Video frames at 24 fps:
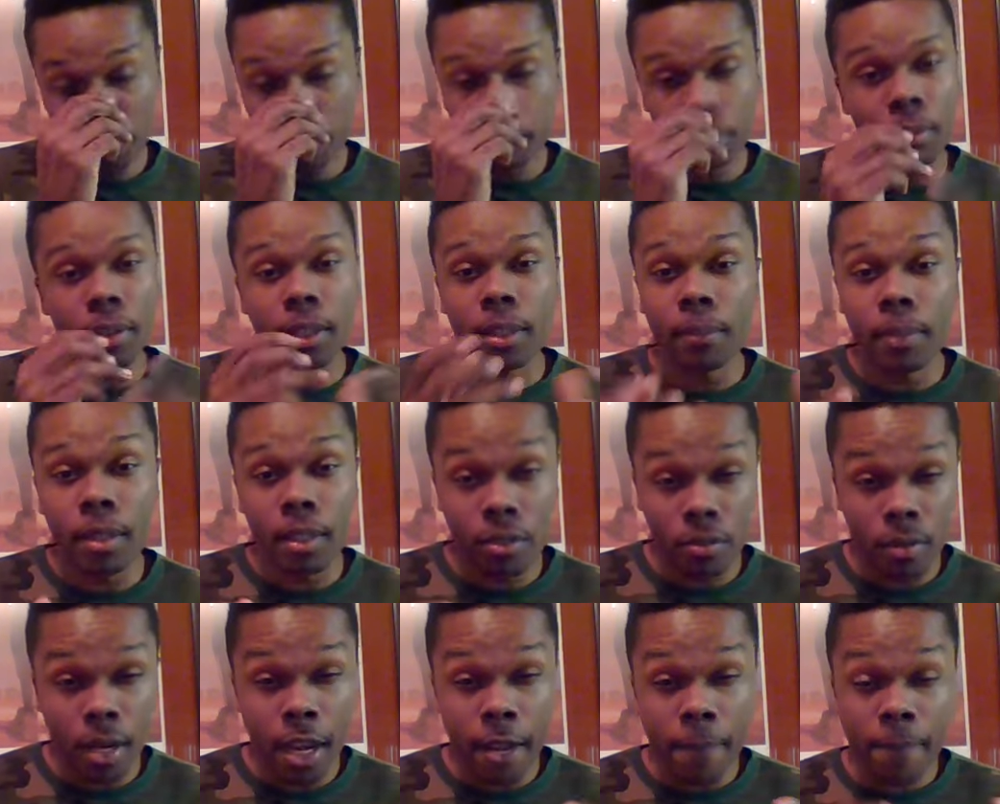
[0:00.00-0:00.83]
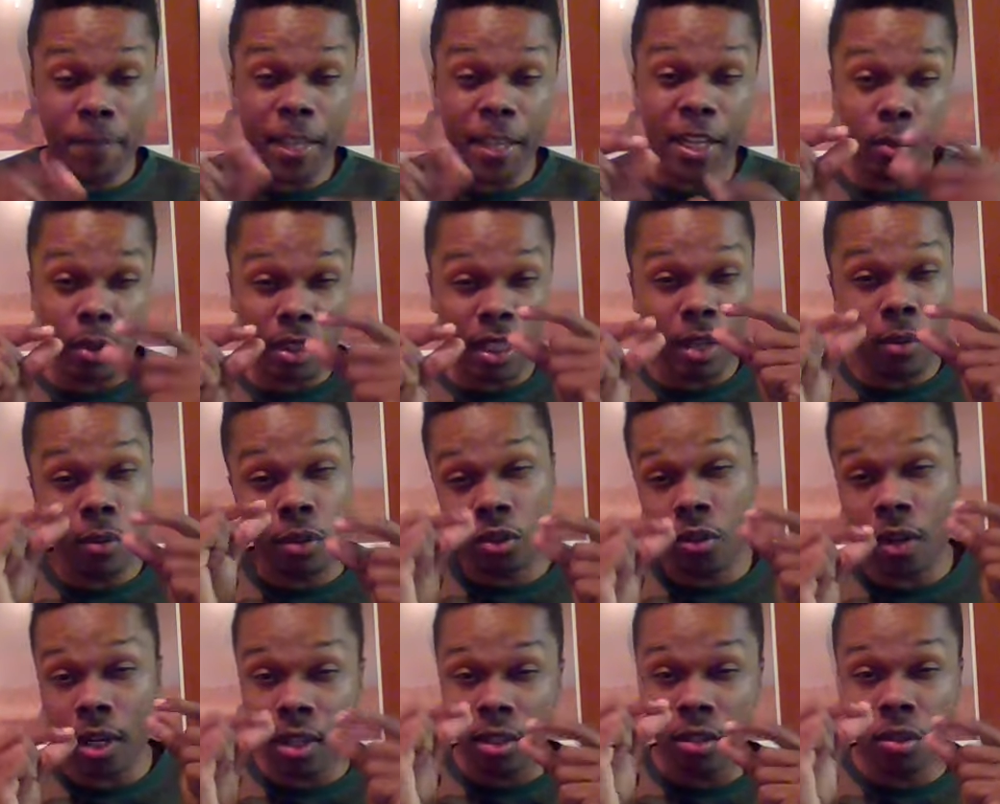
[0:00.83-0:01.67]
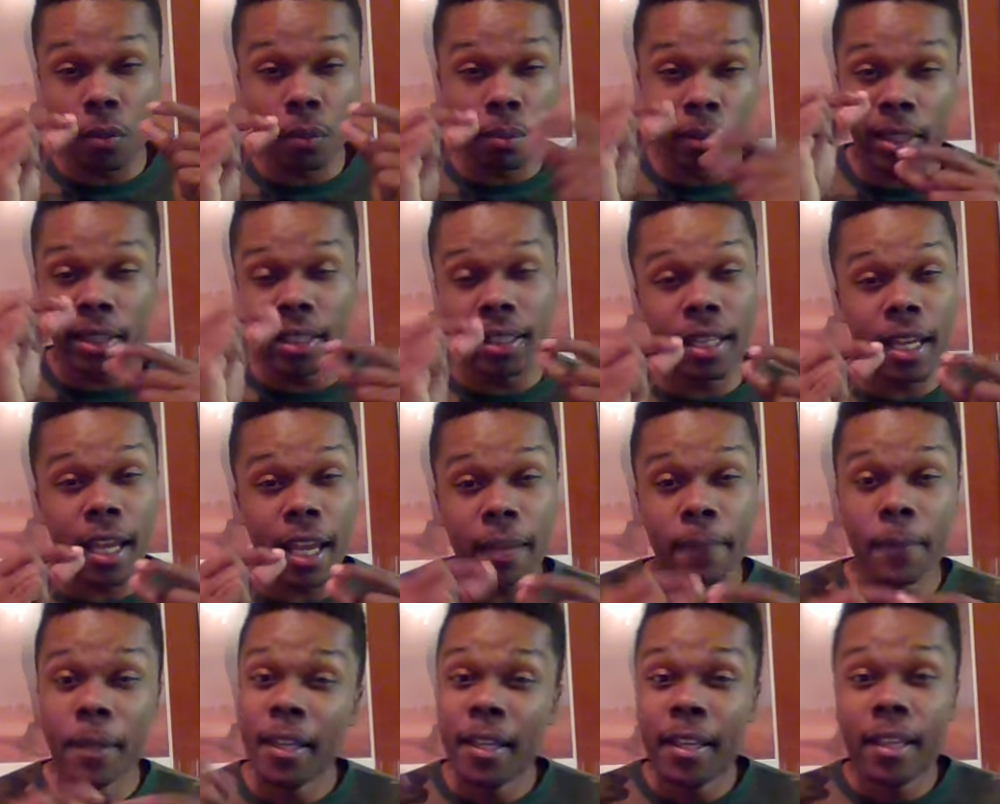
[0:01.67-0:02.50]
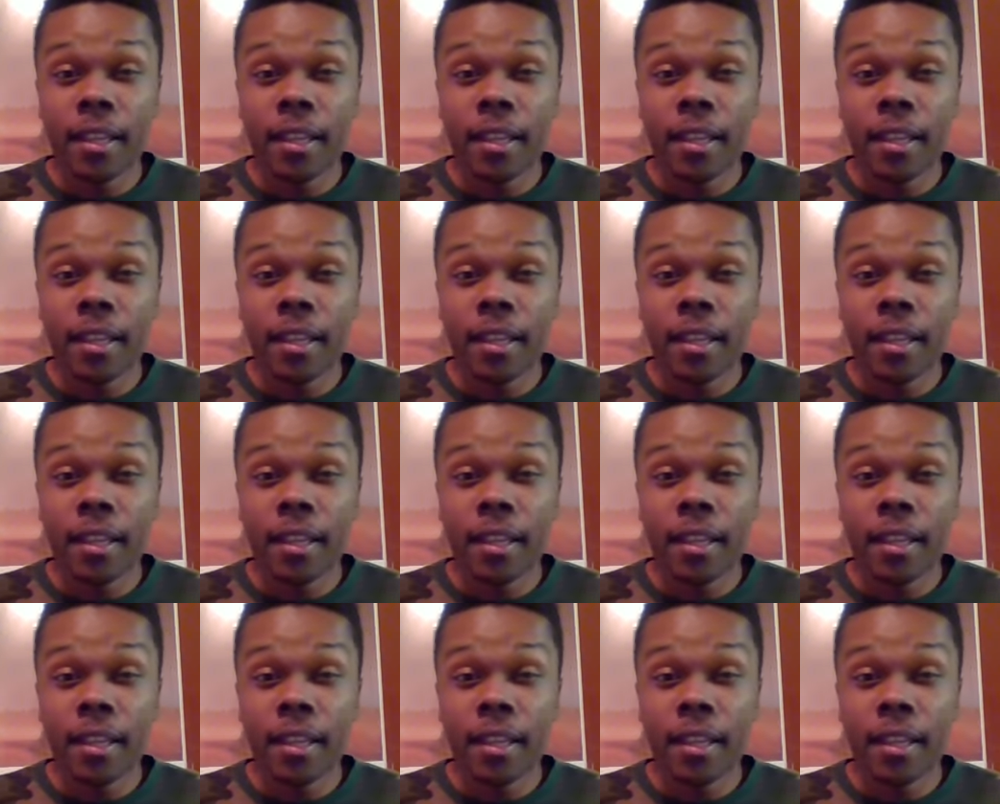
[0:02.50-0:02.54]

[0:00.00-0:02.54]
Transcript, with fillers: Pretty much, right? That's what they were trying to do, play the game.